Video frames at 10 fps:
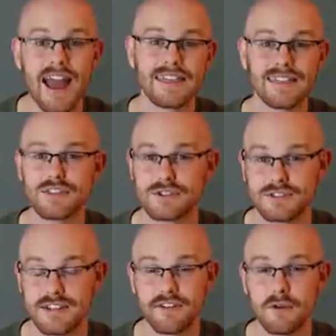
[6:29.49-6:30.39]
I think the
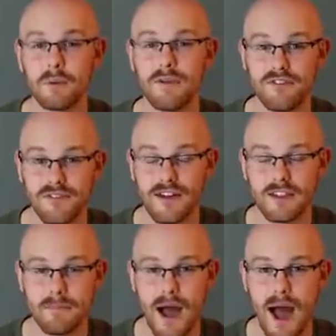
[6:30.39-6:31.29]
certificate will be
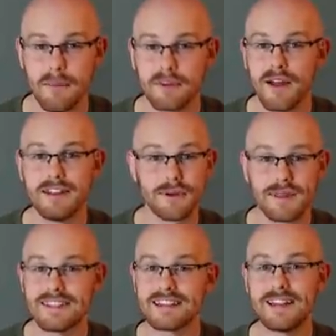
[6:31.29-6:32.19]
fairly popular. I don't
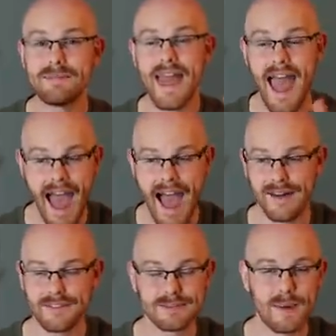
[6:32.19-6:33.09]
think it's going to be
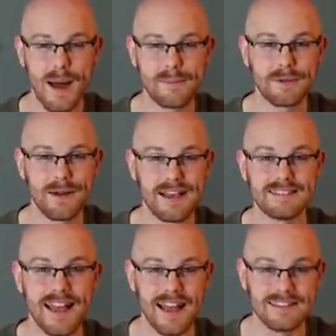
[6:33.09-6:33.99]
half as popular as
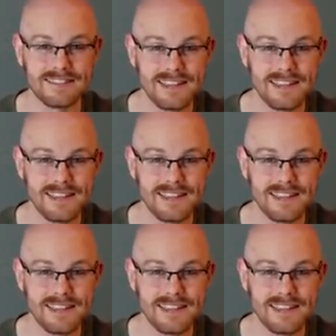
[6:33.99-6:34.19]
the I